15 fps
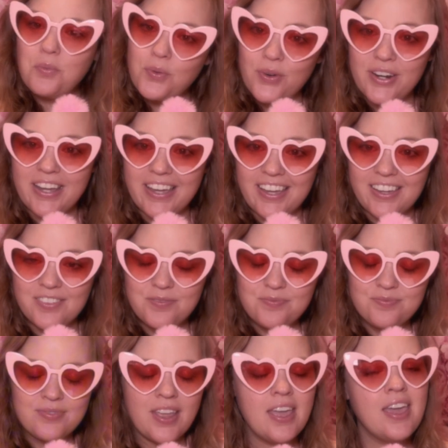Bree.
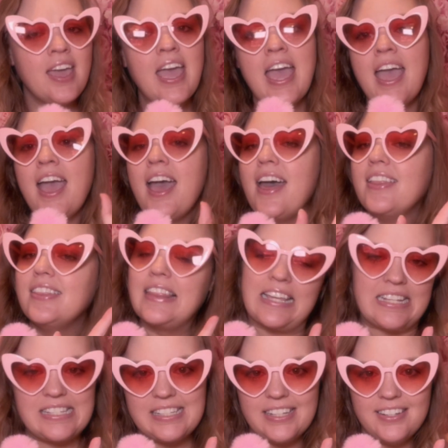
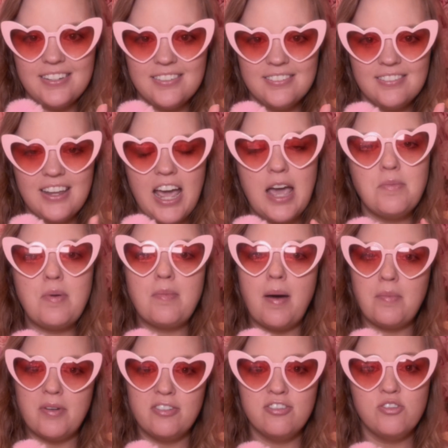Listen, I'm a
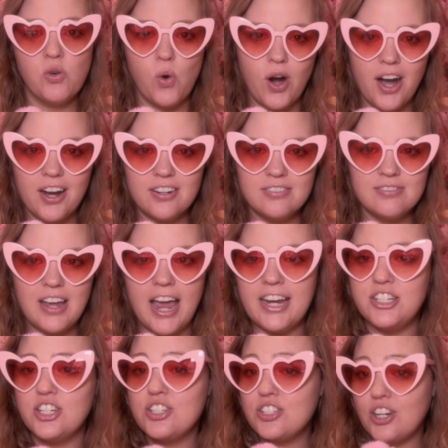mom of four. I
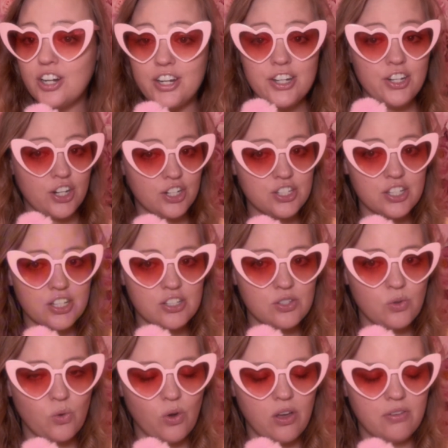just started nursing
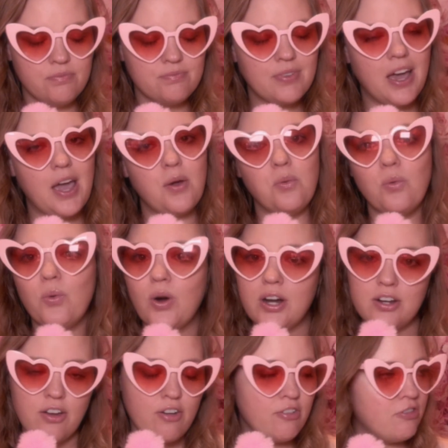school. I
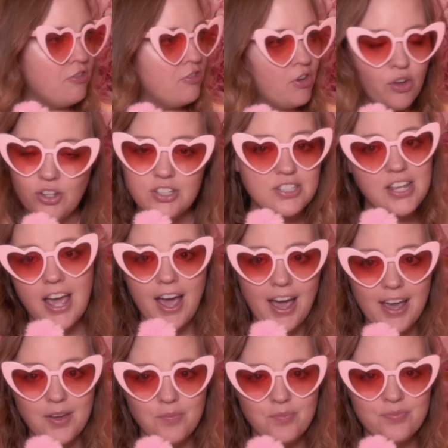work full
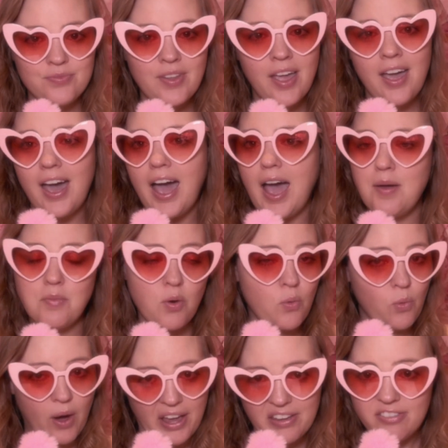time. I'm a
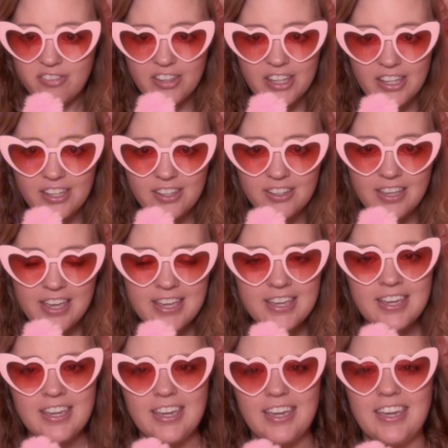wifey,
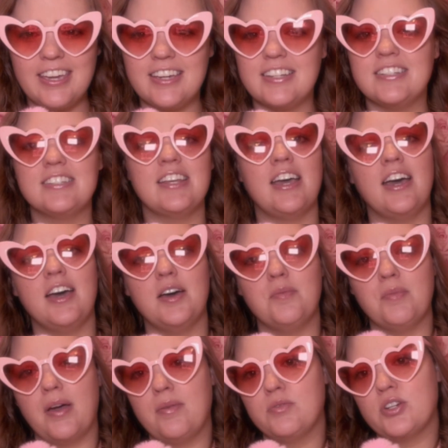and
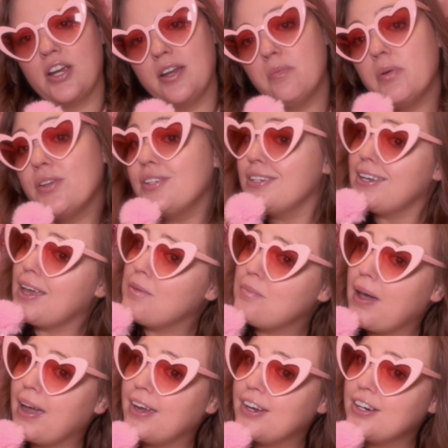I'm trying to build an
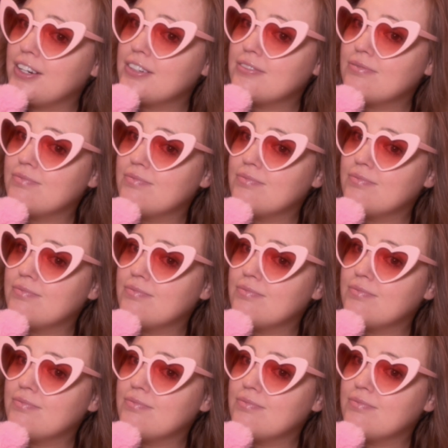empire.